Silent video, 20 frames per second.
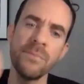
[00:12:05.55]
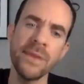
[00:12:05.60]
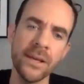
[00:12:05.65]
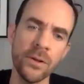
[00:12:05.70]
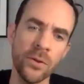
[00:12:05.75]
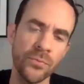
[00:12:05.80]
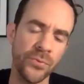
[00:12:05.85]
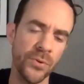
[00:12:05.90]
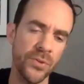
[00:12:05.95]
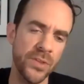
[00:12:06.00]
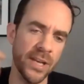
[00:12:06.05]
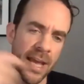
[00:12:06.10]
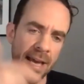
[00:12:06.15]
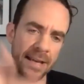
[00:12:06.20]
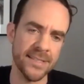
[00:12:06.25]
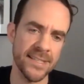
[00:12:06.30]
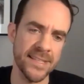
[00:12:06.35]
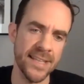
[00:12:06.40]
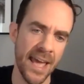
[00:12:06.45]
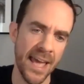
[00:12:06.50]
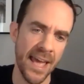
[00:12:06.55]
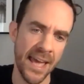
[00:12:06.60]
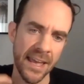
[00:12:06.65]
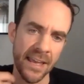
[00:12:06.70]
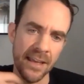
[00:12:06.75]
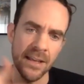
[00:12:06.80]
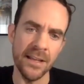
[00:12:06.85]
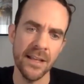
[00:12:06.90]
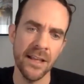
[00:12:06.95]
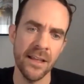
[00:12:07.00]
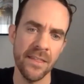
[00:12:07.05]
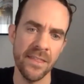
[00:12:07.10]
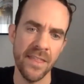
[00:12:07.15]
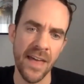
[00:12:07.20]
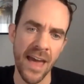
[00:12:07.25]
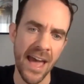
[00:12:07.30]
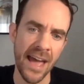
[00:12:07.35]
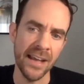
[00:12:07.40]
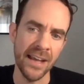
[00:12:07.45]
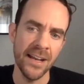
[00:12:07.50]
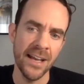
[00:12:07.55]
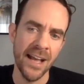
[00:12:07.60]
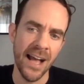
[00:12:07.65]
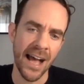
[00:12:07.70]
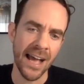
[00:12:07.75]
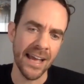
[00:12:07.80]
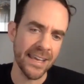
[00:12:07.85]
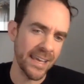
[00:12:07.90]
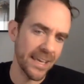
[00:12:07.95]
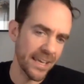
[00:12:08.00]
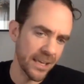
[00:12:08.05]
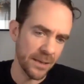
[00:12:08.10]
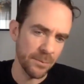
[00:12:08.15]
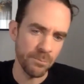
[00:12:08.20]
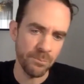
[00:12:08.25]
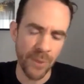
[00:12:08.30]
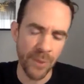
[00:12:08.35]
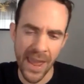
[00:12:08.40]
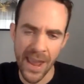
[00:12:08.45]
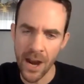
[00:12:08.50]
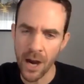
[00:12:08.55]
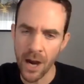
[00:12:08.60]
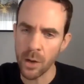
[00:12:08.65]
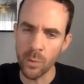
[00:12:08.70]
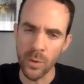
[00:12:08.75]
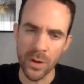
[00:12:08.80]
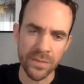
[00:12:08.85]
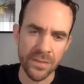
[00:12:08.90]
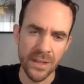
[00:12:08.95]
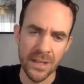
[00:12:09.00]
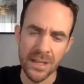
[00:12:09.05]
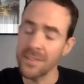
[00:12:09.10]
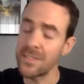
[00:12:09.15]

meal for the next day that I can pair with